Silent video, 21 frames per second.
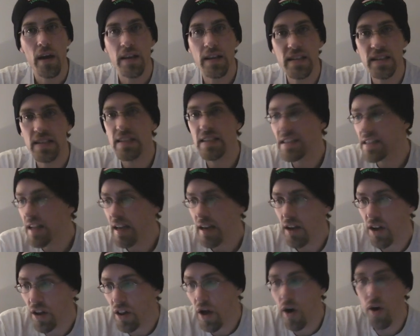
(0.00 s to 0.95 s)
This is
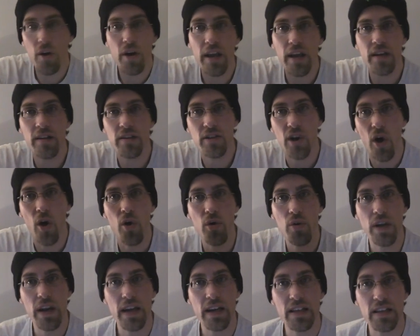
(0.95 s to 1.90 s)
Nickelodeon's
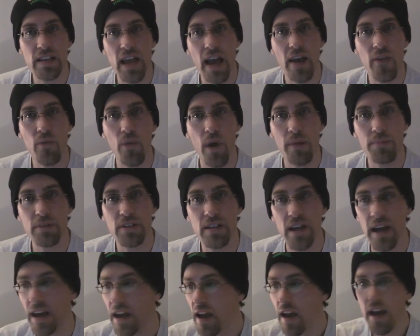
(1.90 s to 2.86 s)
own Nick 10
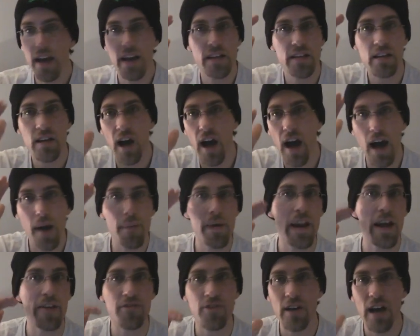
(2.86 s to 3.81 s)
website. It's
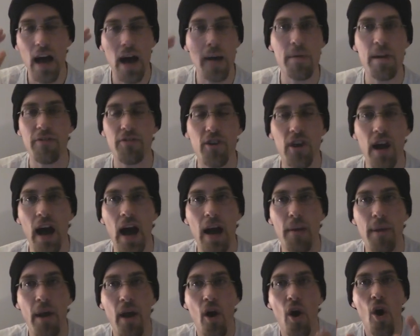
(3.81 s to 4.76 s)
comment after comment after
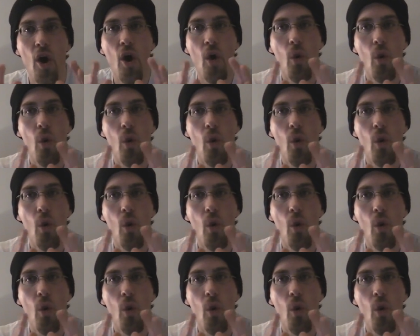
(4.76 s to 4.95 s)
comment.